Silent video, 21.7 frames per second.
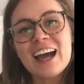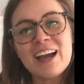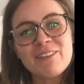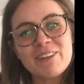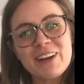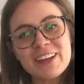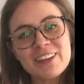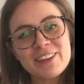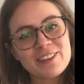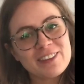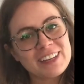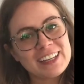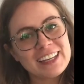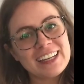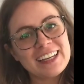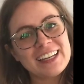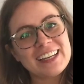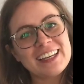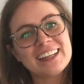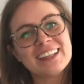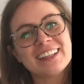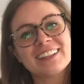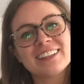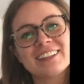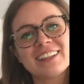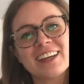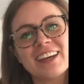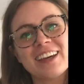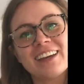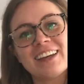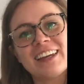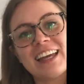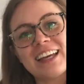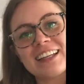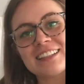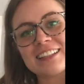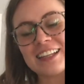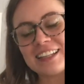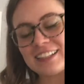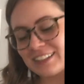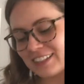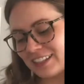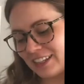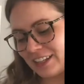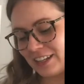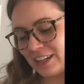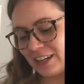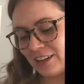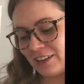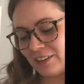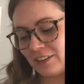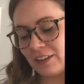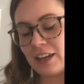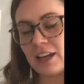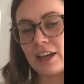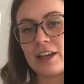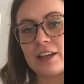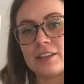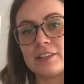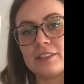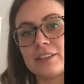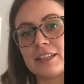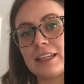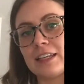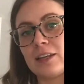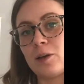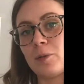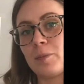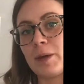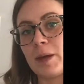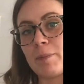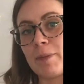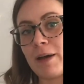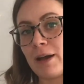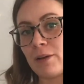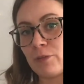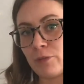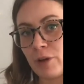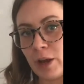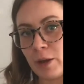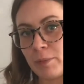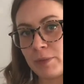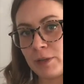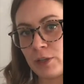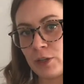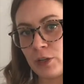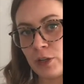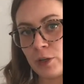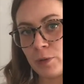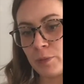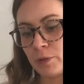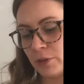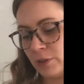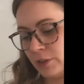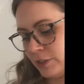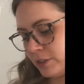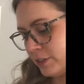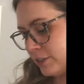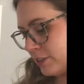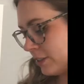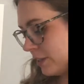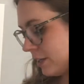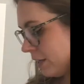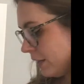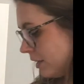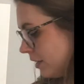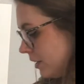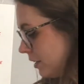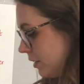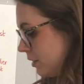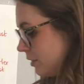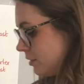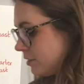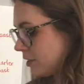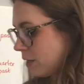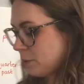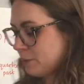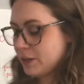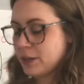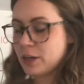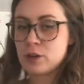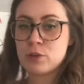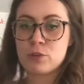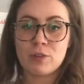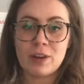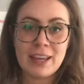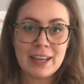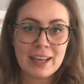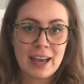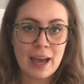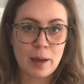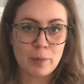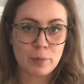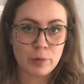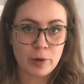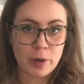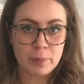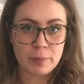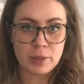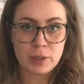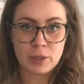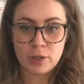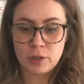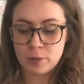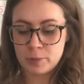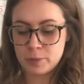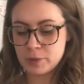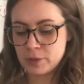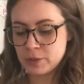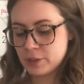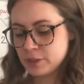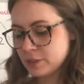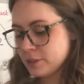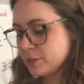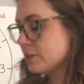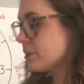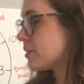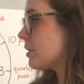Y3, so last lesson you learnt a little bit about Roman numerals. So we're going to recap Roman numerals